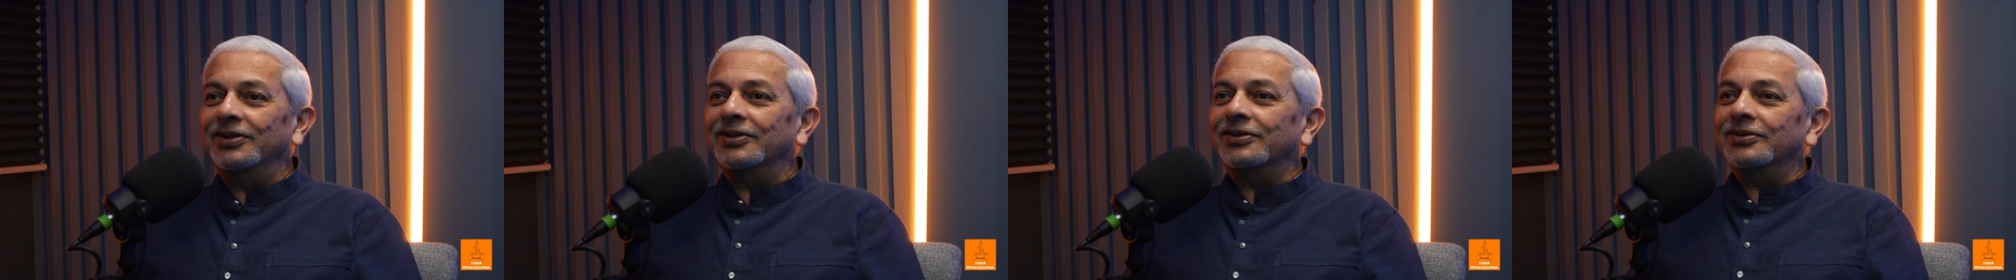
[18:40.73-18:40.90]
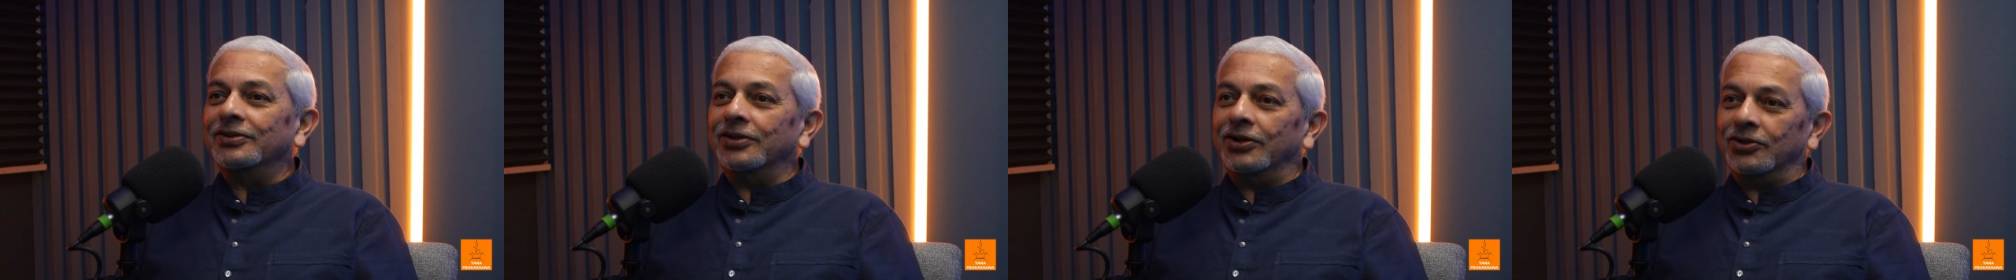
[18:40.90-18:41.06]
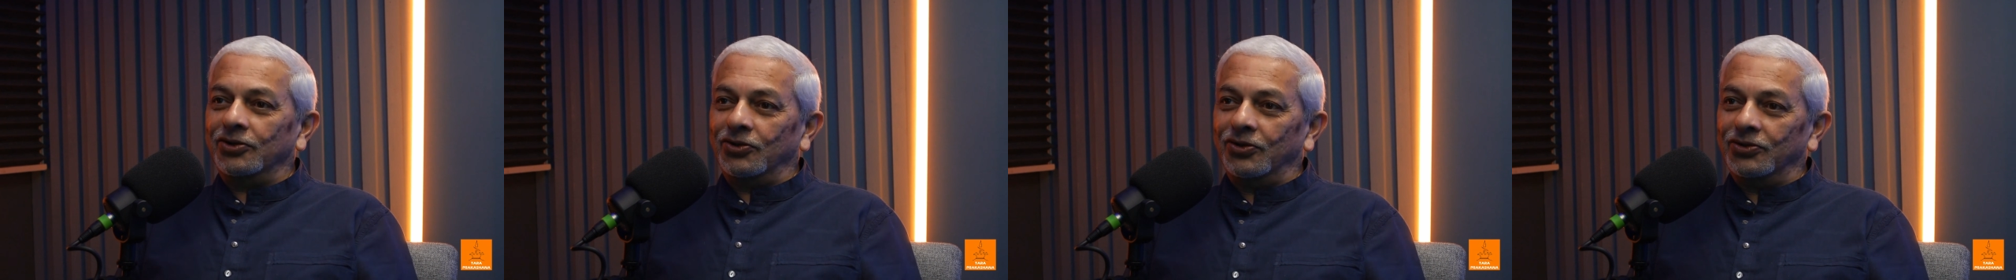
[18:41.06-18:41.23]

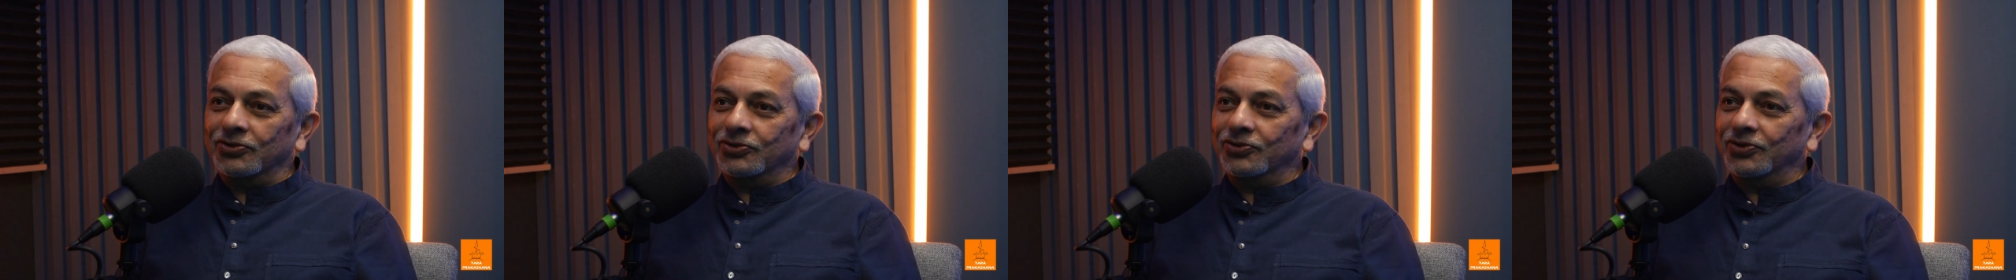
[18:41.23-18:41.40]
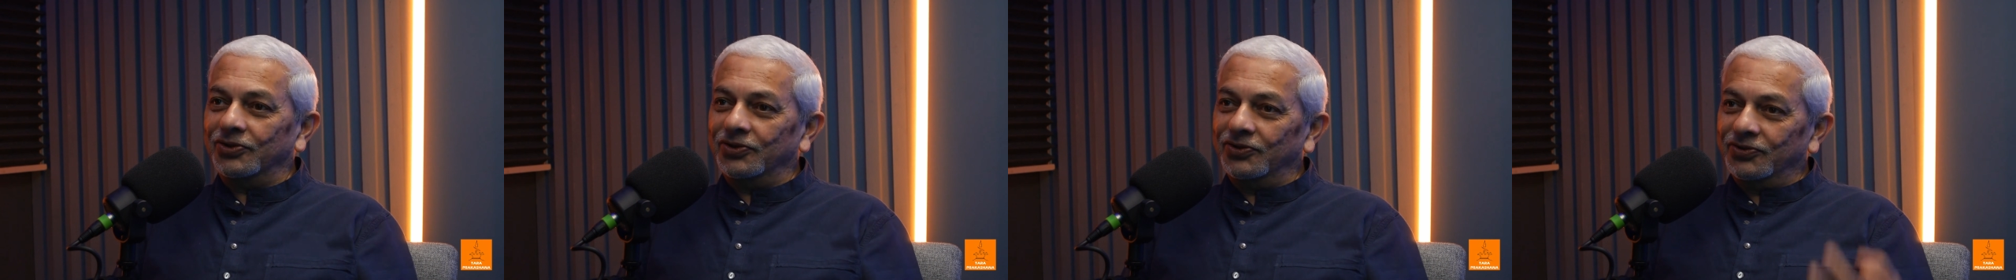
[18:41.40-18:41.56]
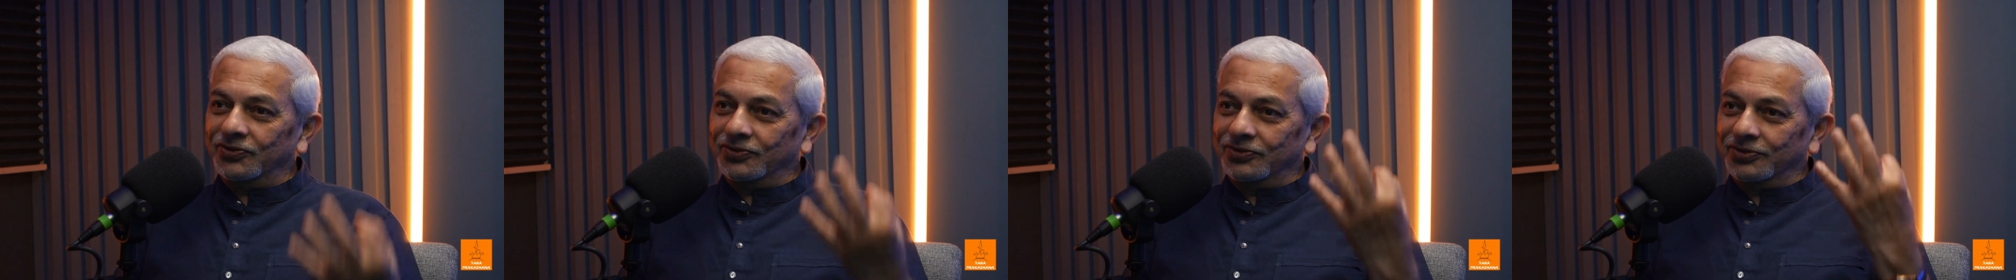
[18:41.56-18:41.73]
That also
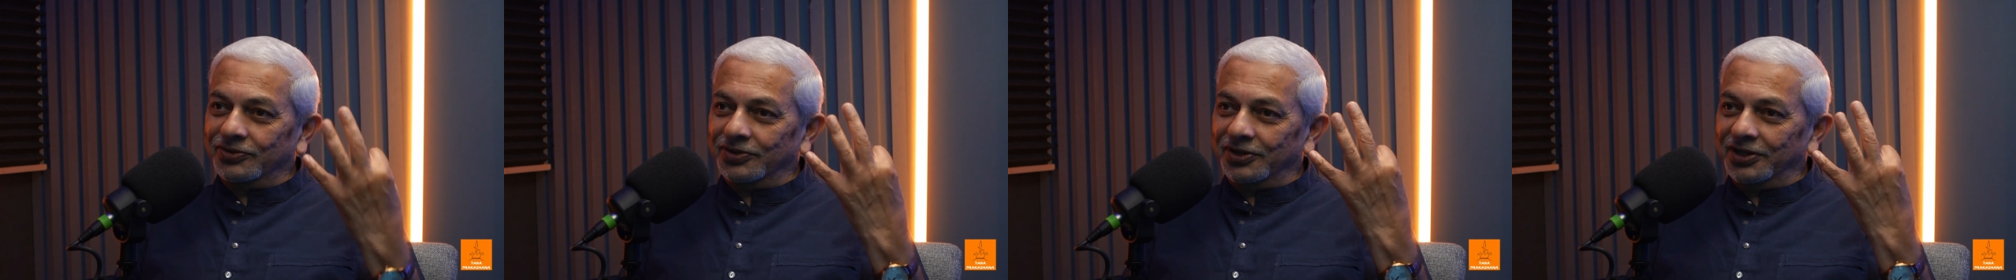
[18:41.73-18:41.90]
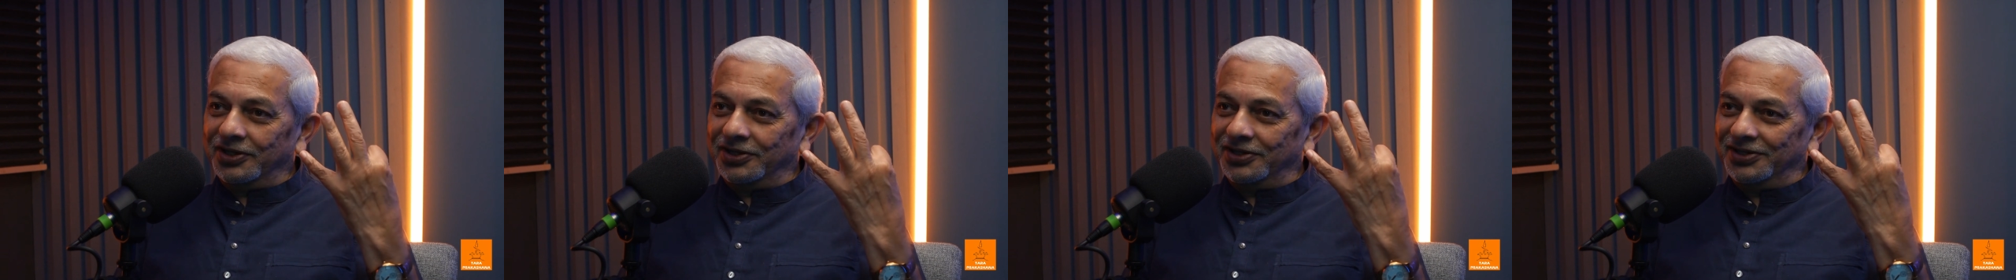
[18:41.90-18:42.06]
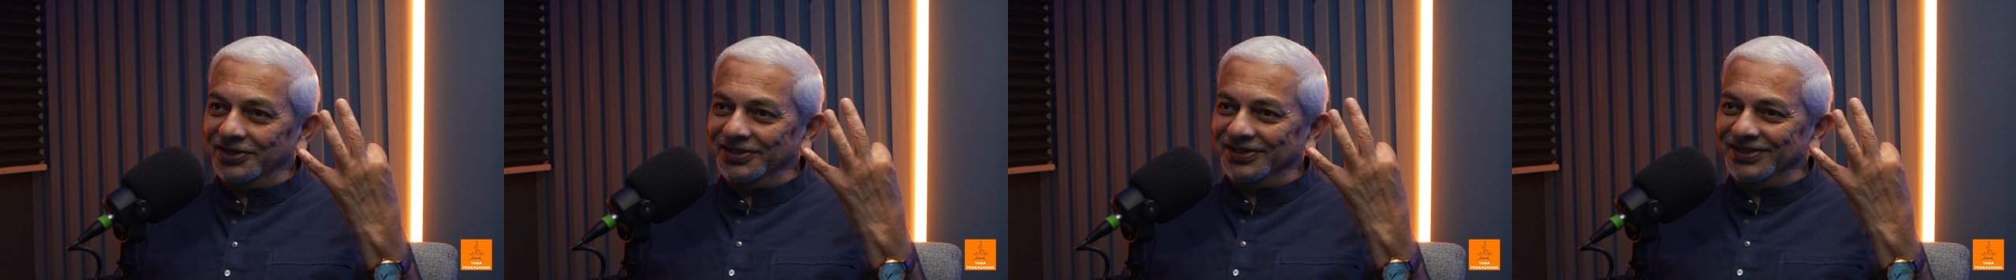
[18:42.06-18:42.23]
is 3.
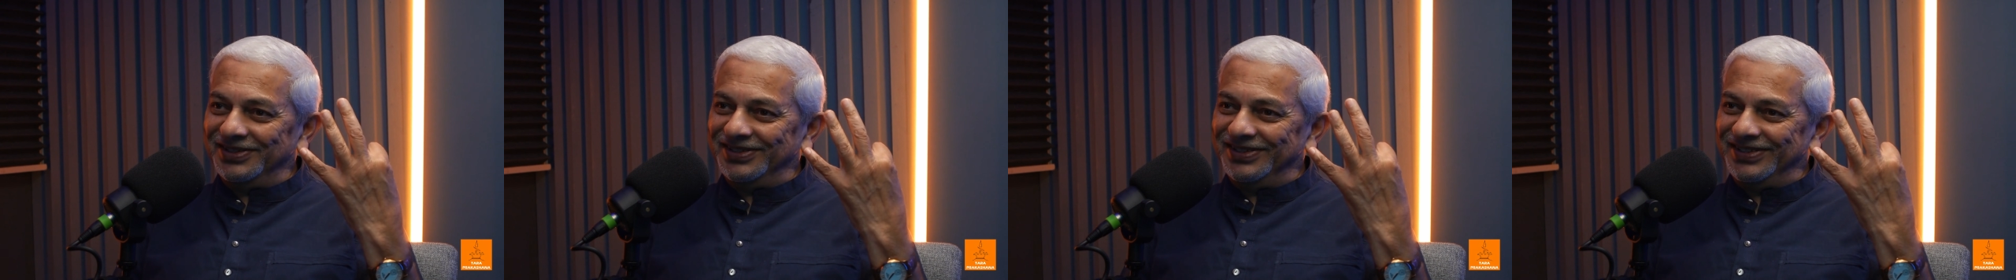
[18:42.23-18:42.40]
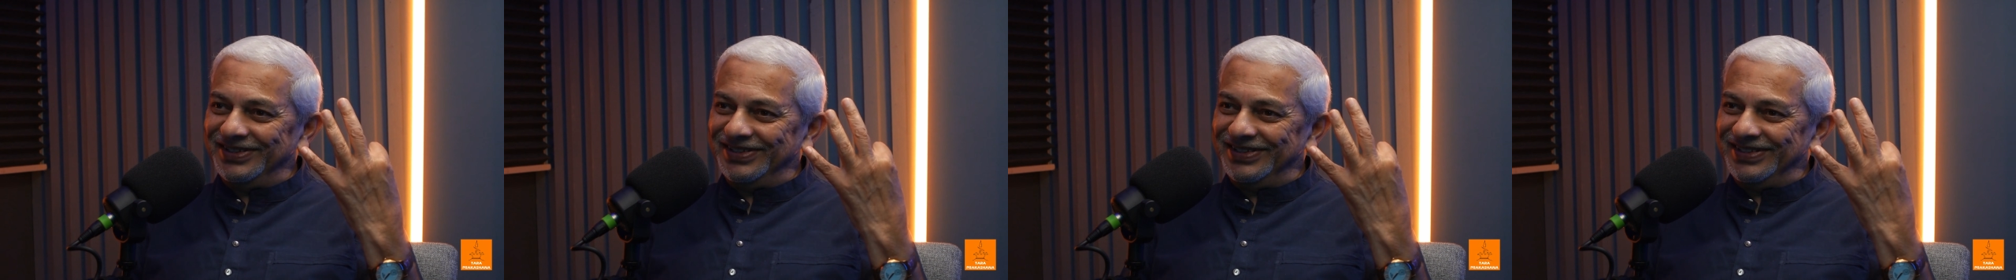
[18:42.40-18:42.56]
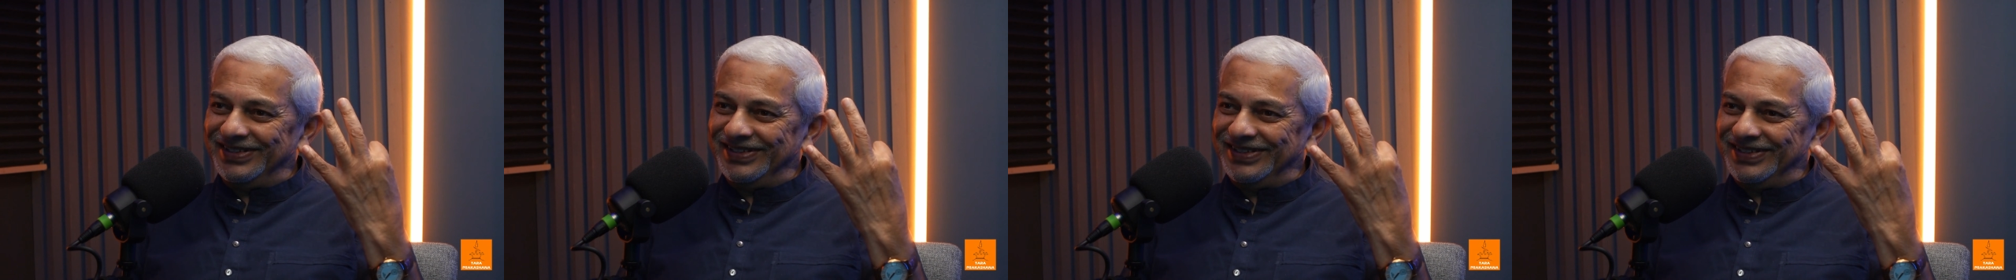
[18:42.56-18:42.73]

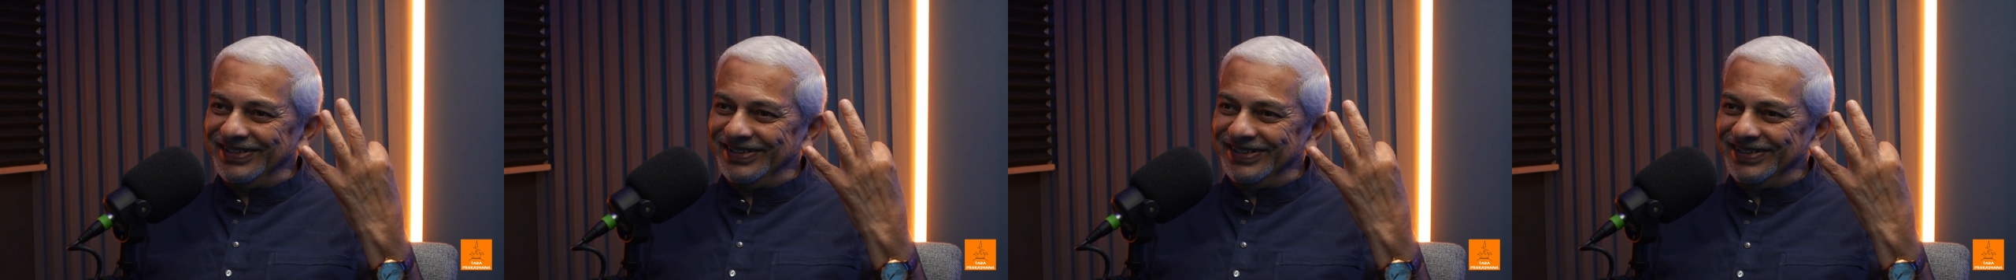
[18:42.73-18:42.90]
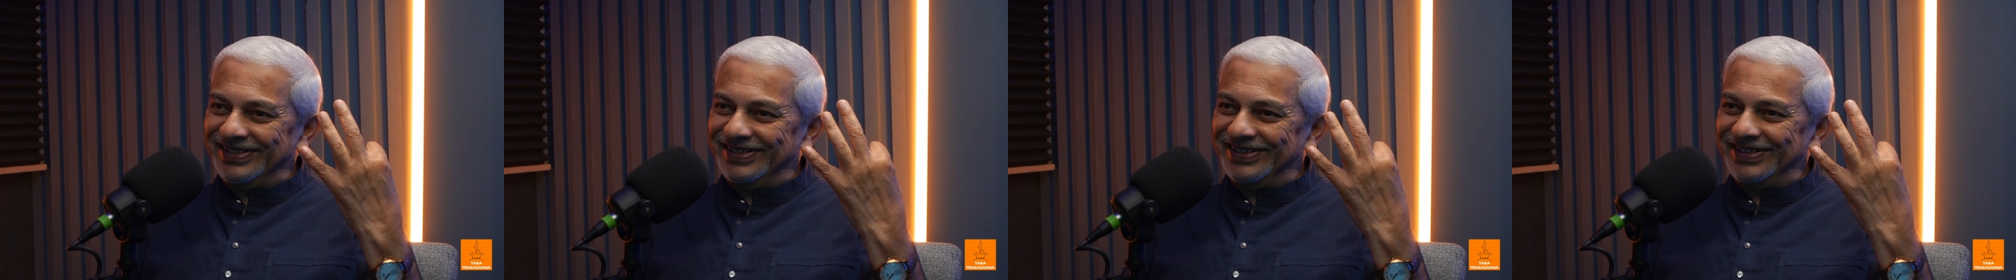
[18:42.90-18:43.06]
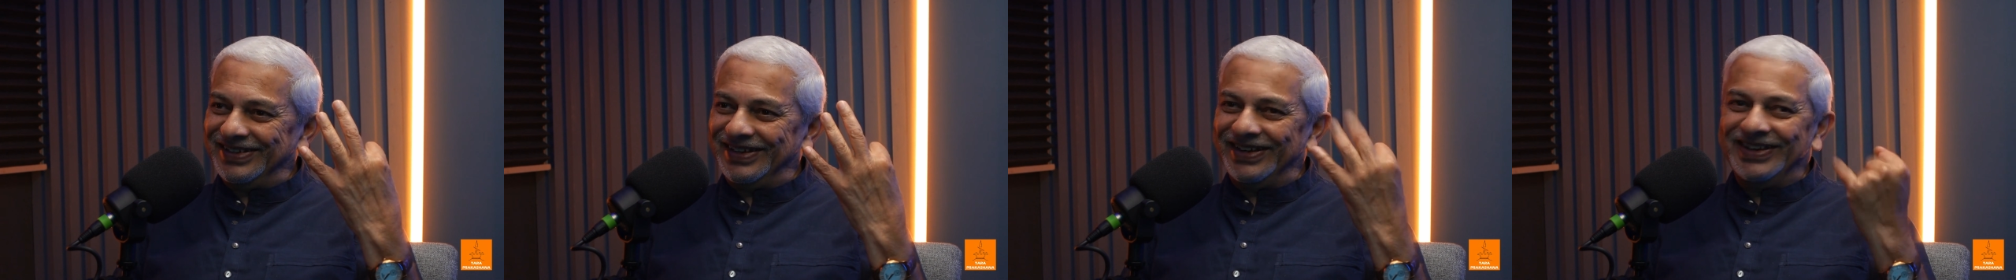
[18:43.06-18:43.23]

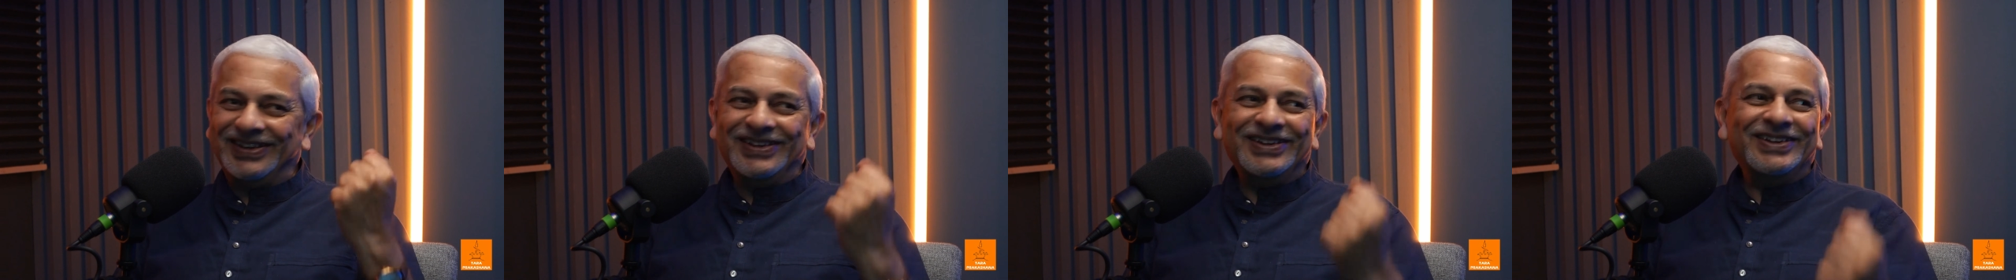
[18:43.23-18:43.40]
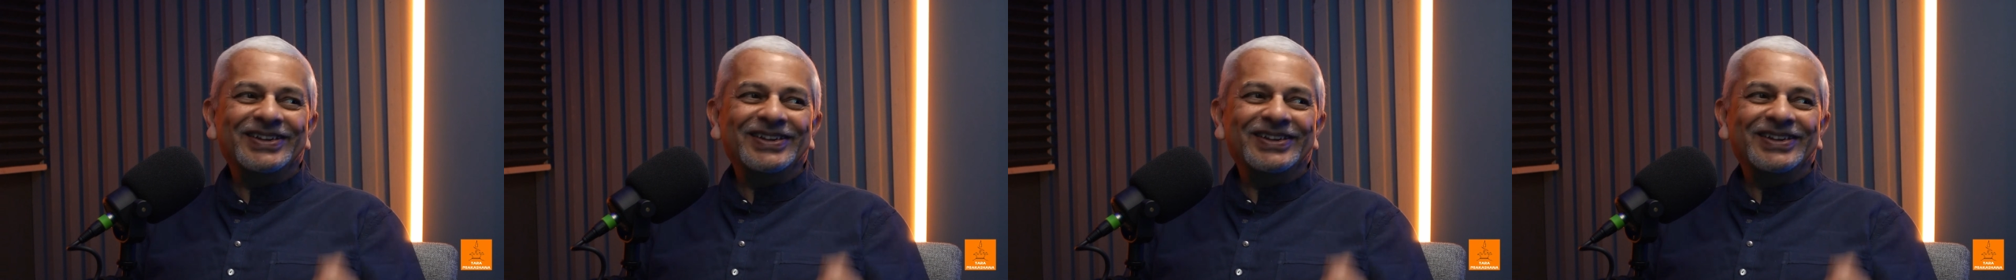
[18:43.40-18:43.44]
Right?